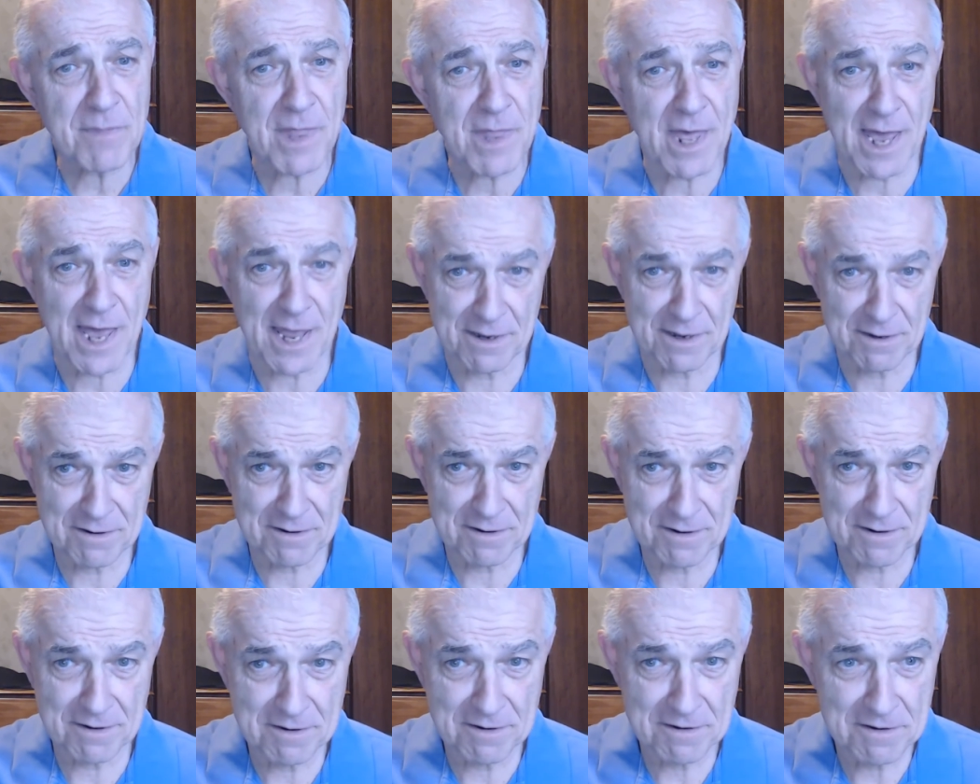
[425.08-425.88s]
that?
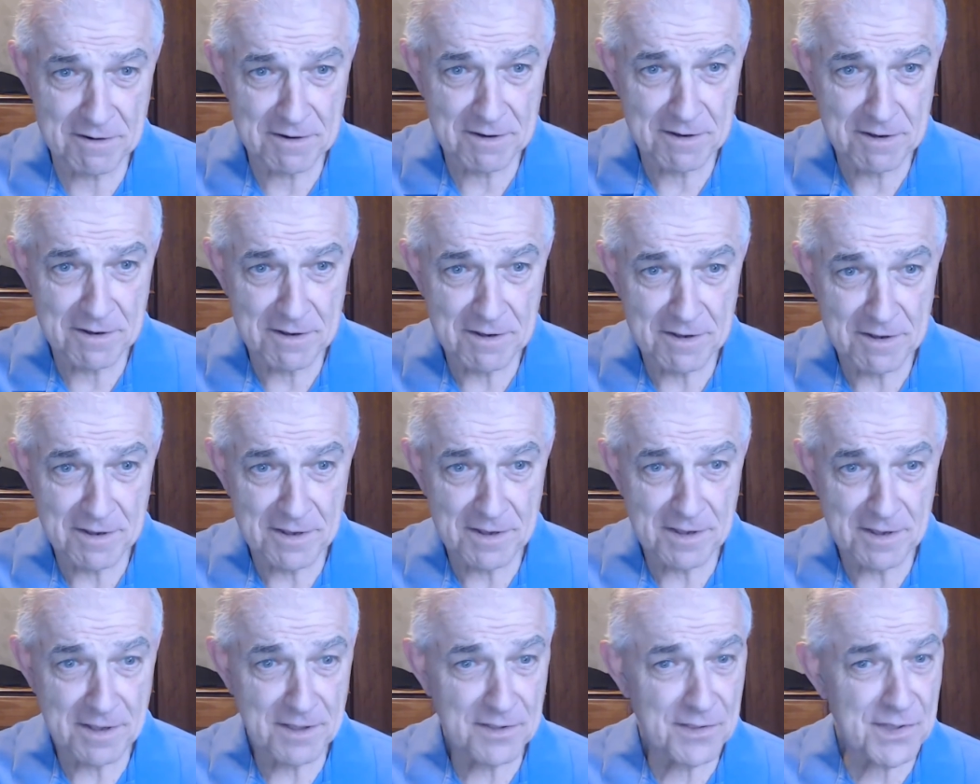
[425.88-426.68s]

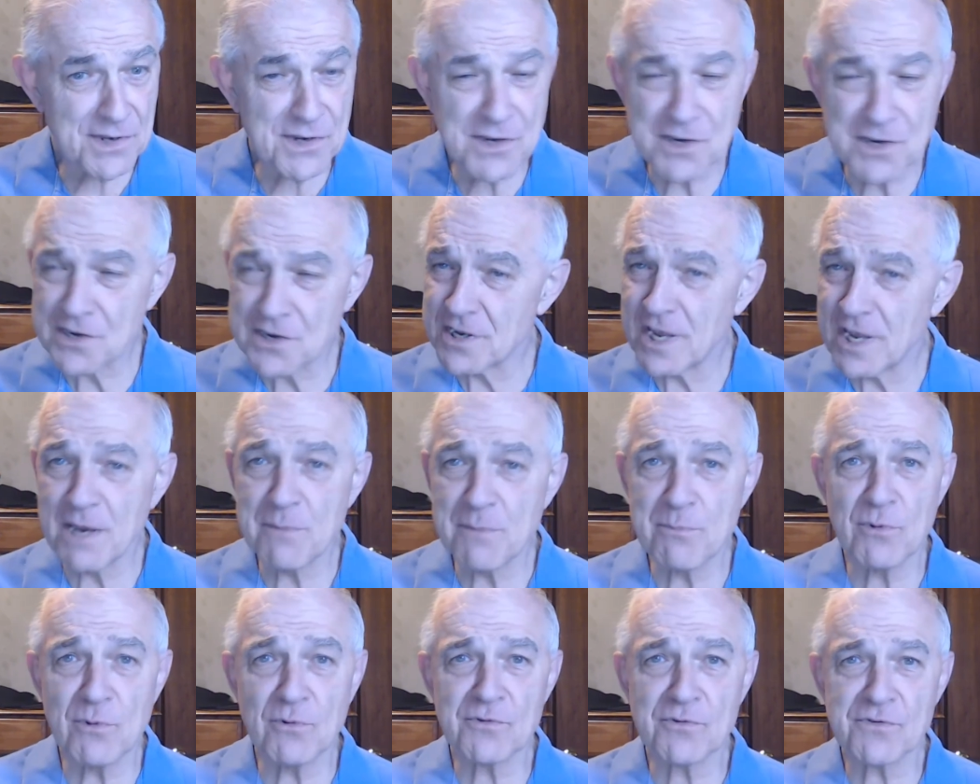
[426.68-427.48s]
The
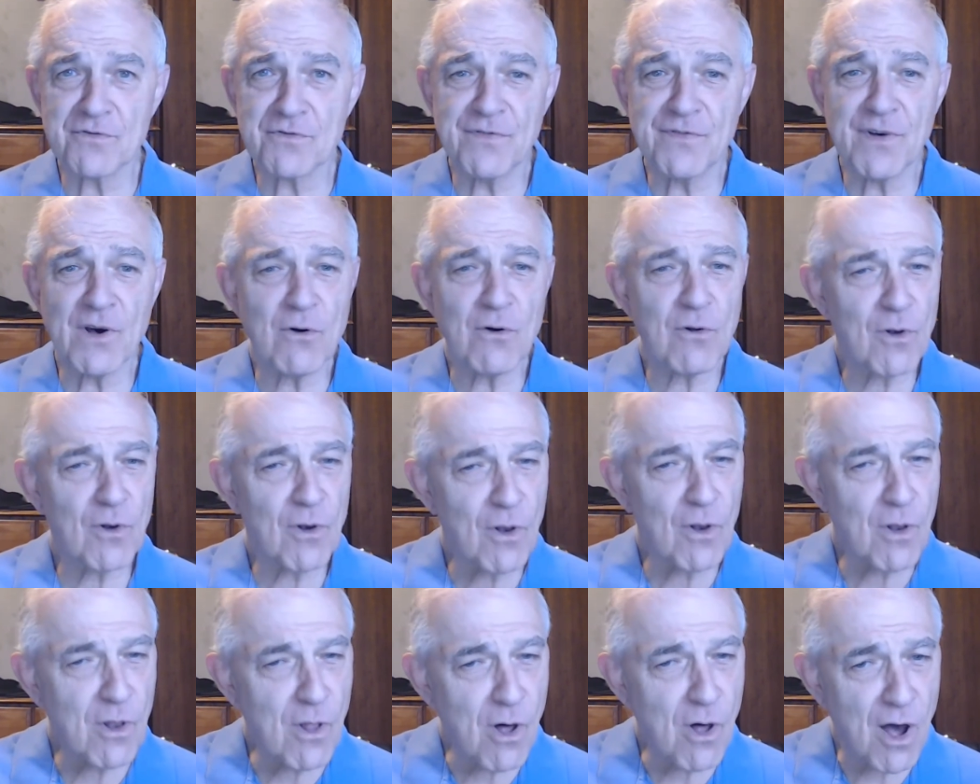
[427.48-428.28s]
disciples felt
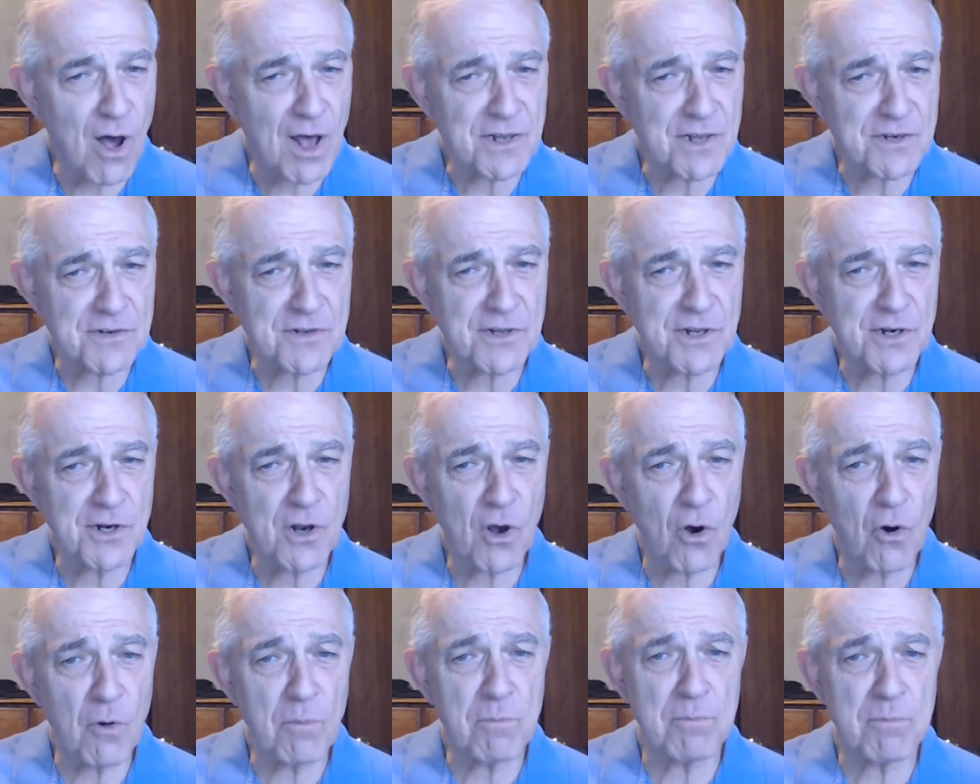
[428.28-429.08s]
lost and
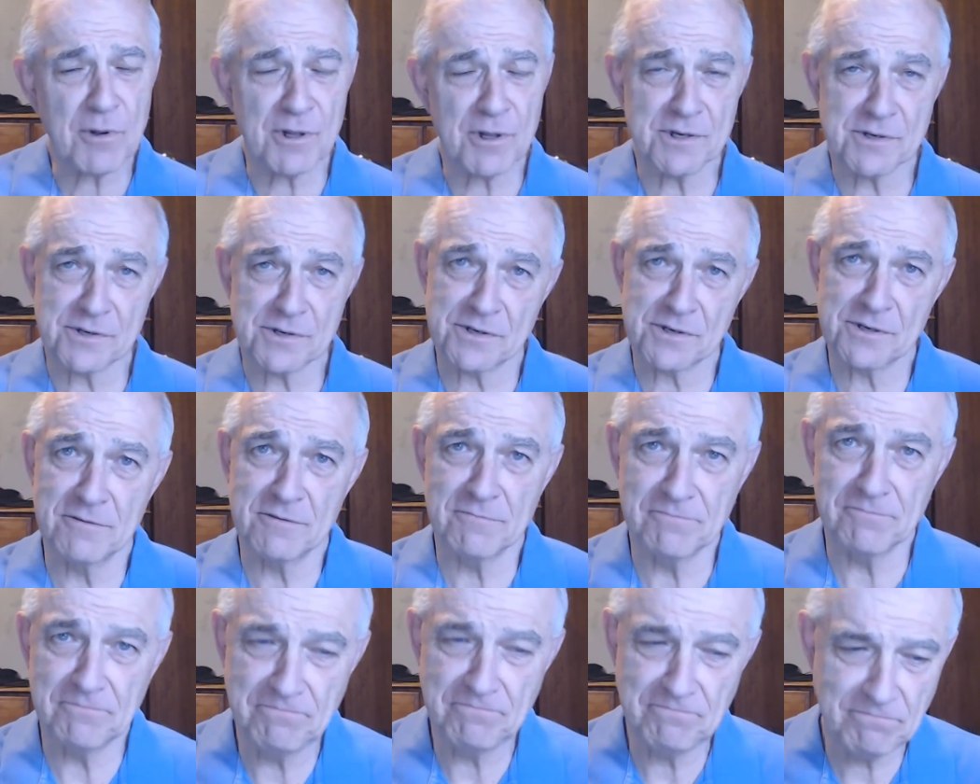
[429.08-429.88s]
hopeless,
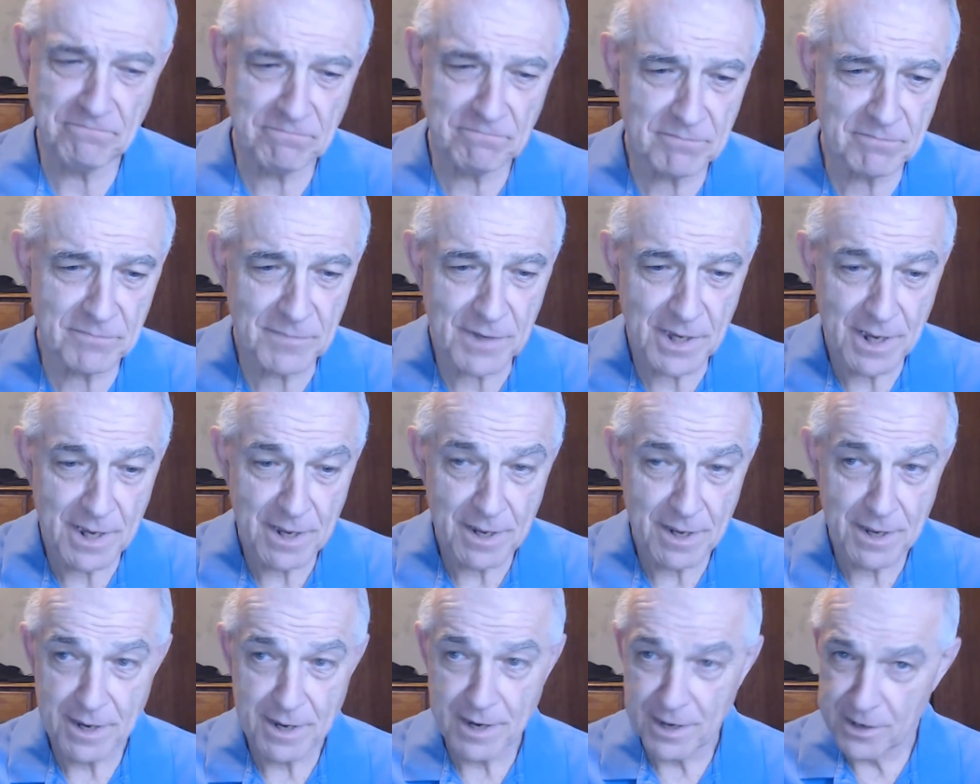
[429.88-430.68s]

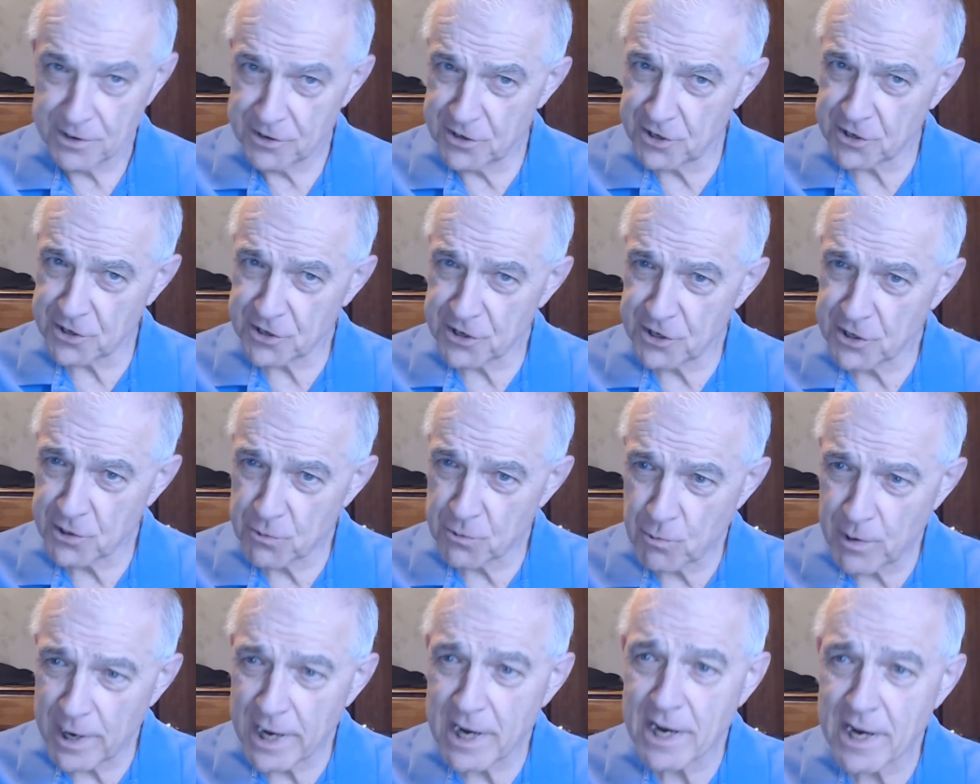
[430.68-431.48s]
just as
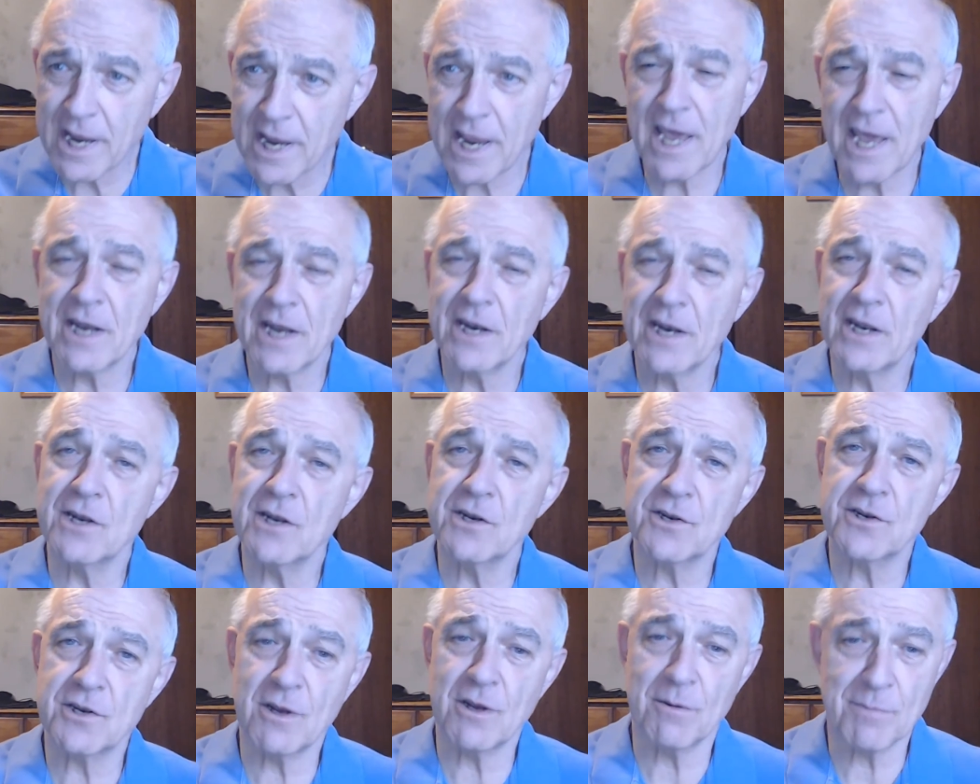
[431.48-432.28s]
we can on
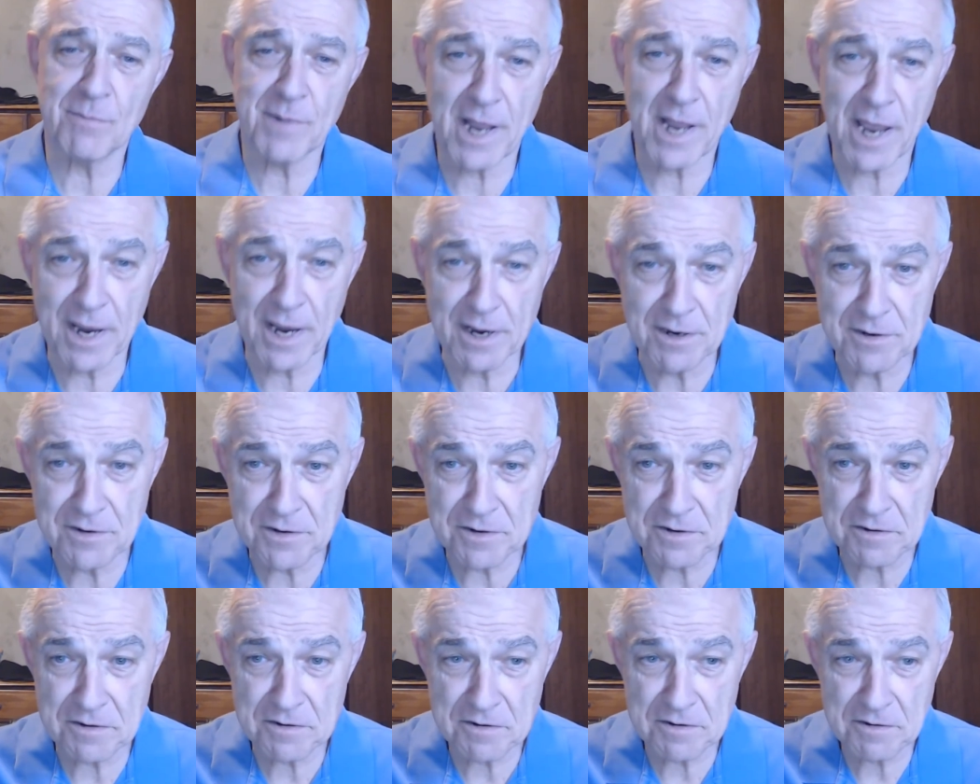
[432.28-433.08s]
some
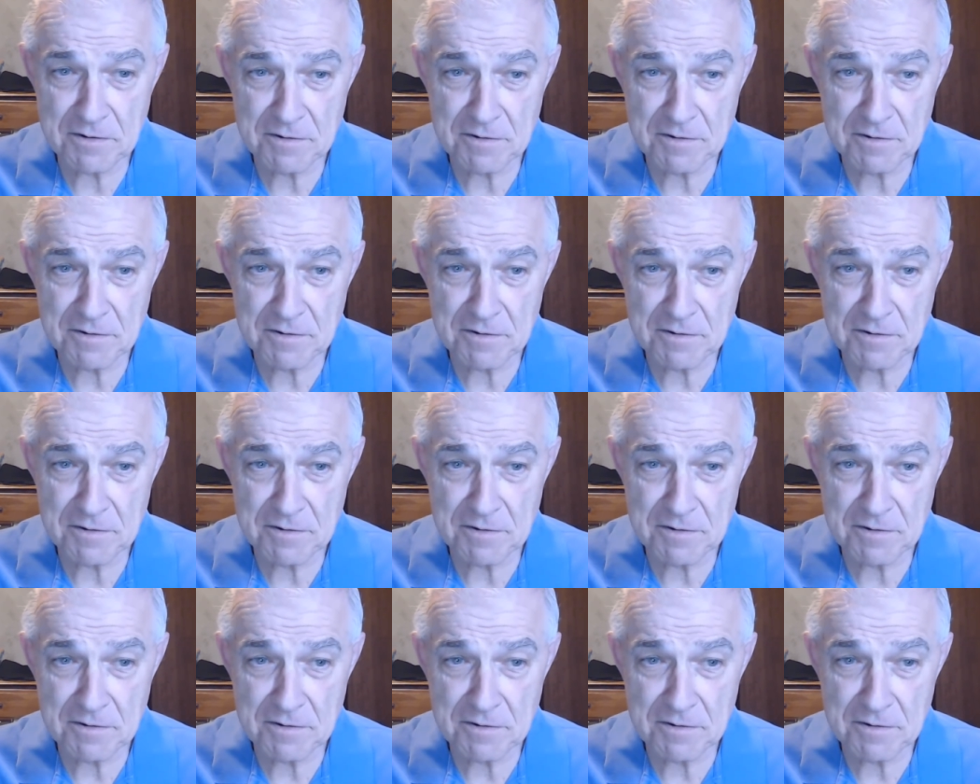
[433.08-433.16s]
days.